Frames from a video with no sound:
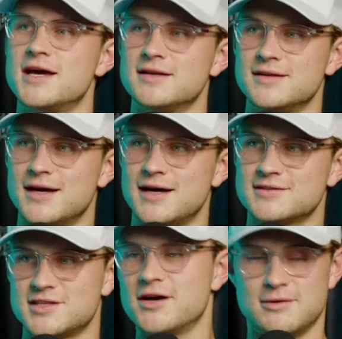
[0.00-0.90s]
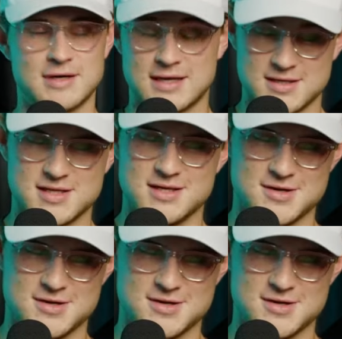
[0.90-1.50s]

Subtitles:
And so anyway, continue.